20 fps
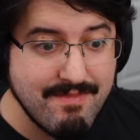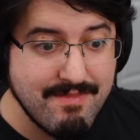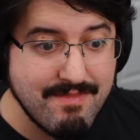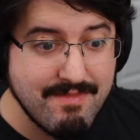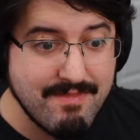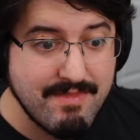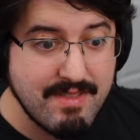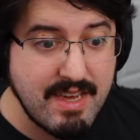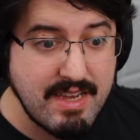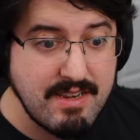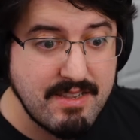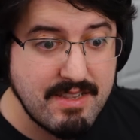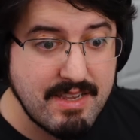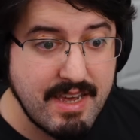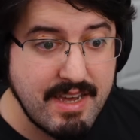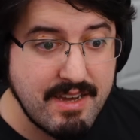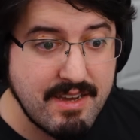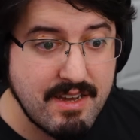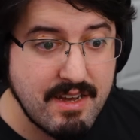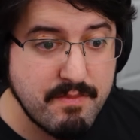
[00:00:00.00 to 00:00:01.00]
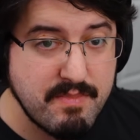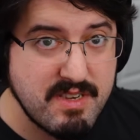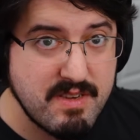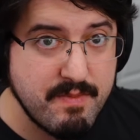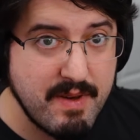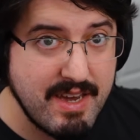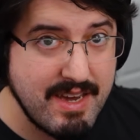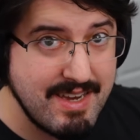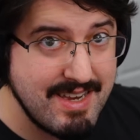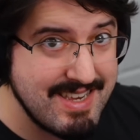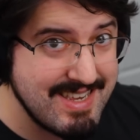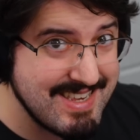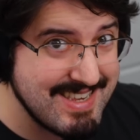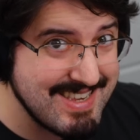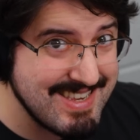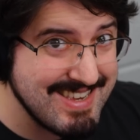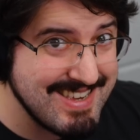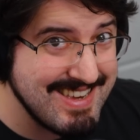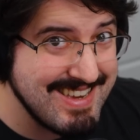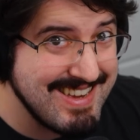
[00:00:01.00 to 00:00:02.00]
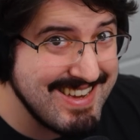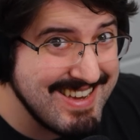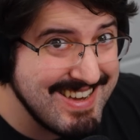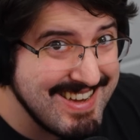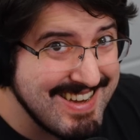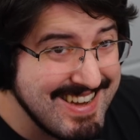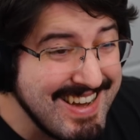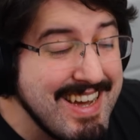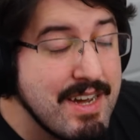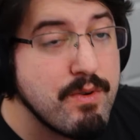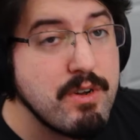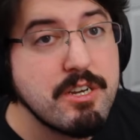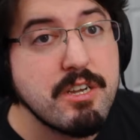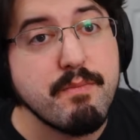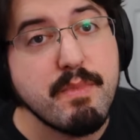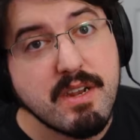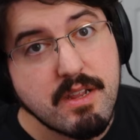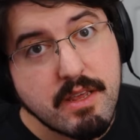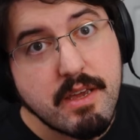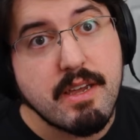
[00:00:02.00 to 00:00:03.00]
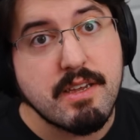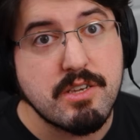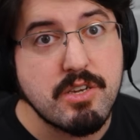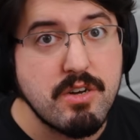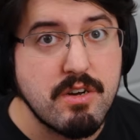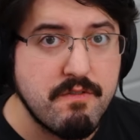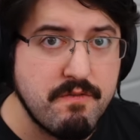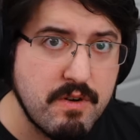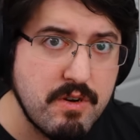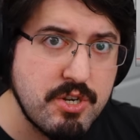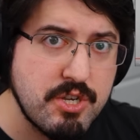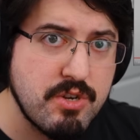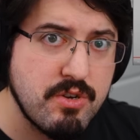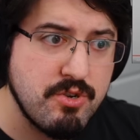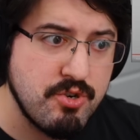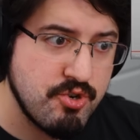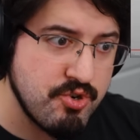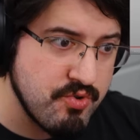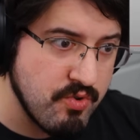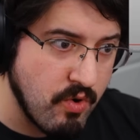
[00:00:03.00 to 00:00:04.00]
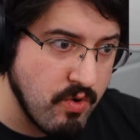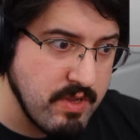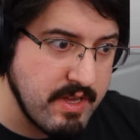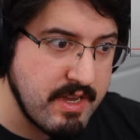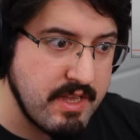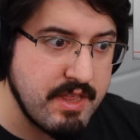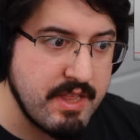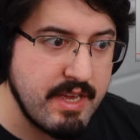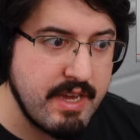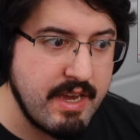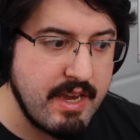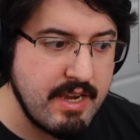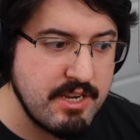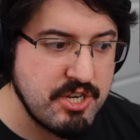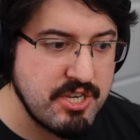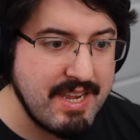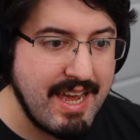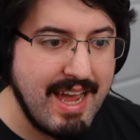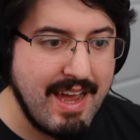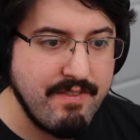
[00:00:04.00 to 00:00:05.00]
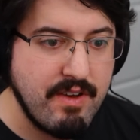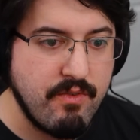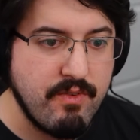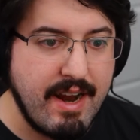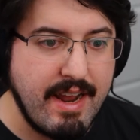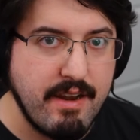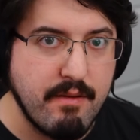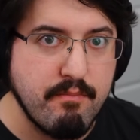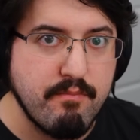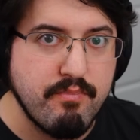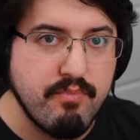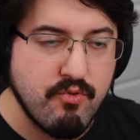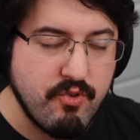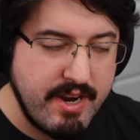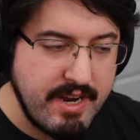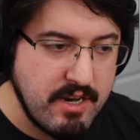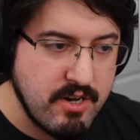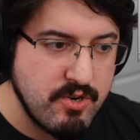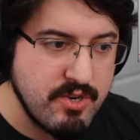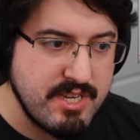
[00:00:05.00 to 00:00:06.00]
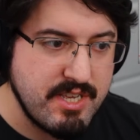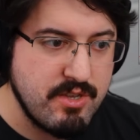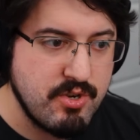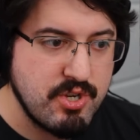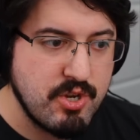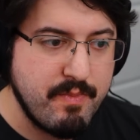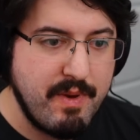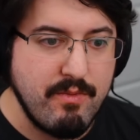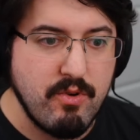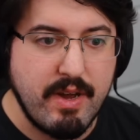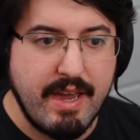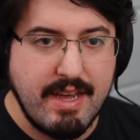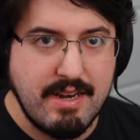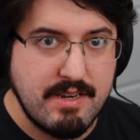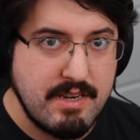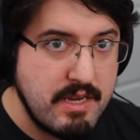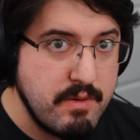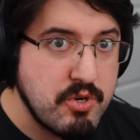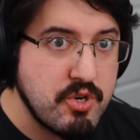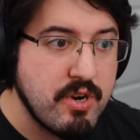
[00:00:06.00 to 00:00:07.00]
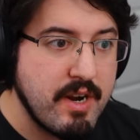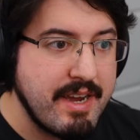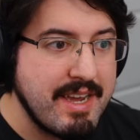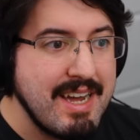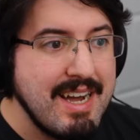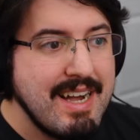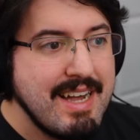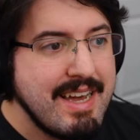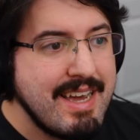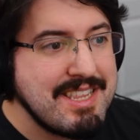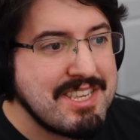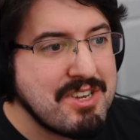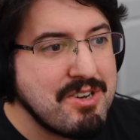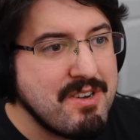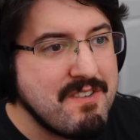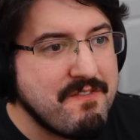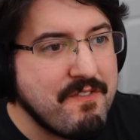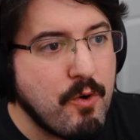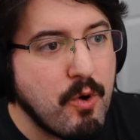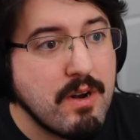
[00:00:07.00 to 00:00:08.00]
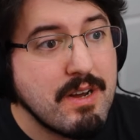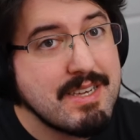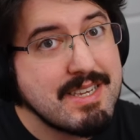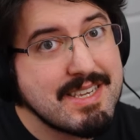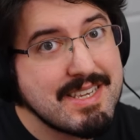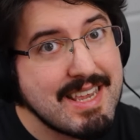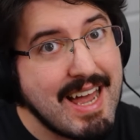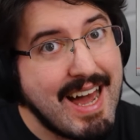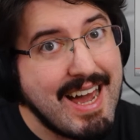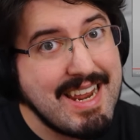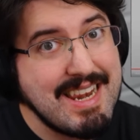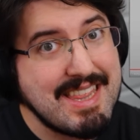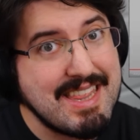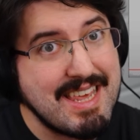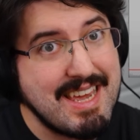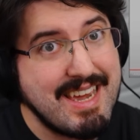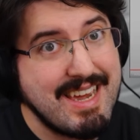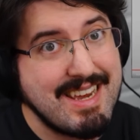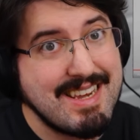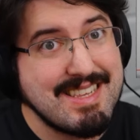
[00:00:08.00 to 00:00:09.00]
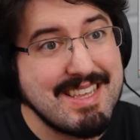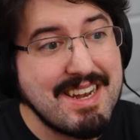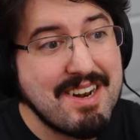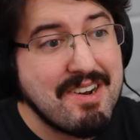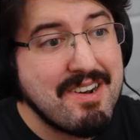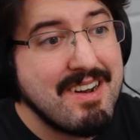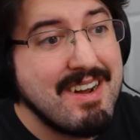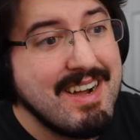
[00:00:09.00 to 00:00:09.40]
They take up space, which admittedly is good for just controlling things, just having random breakers in there so people can't deep strike. It's good for side things that are...